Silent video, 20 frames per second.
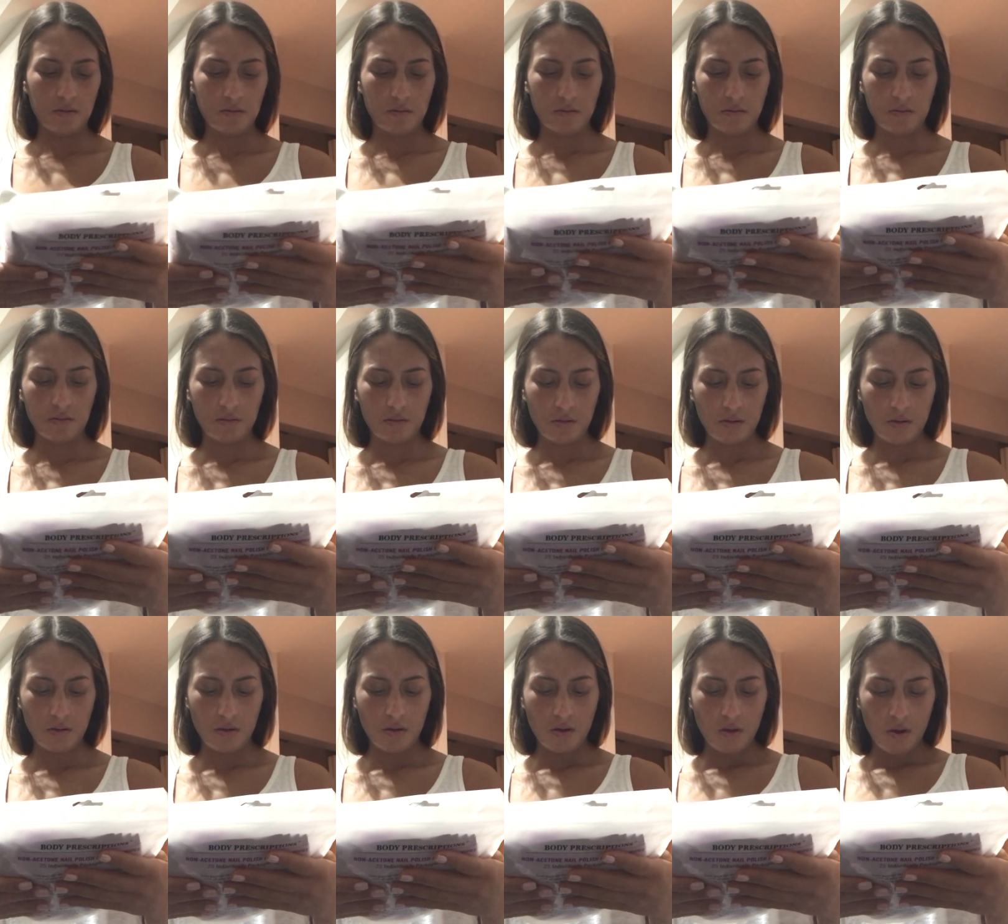
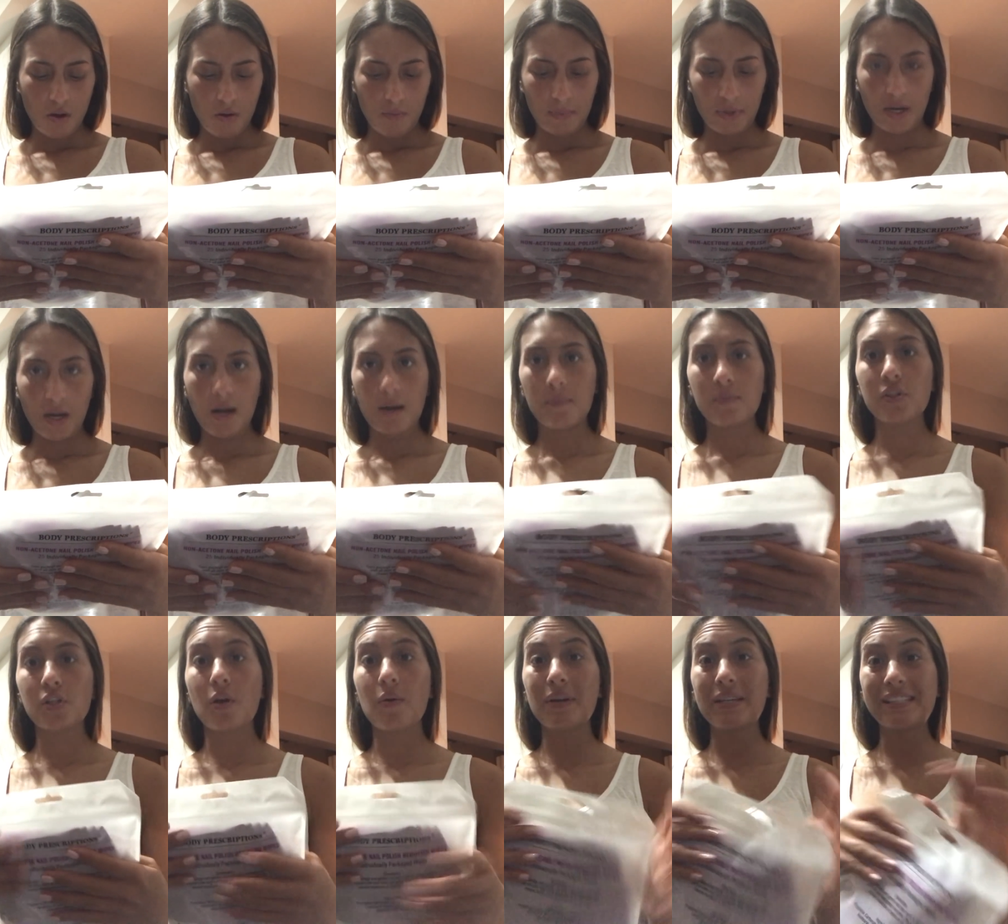Oh my God, I'm
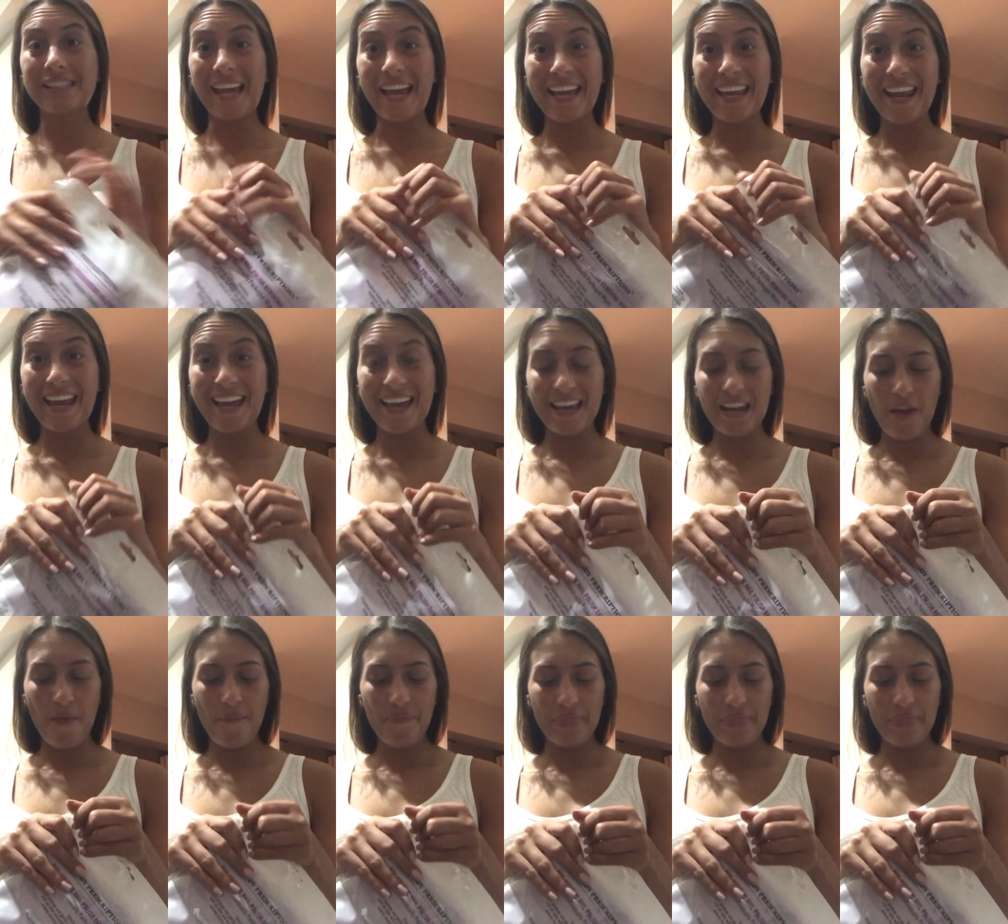so excited.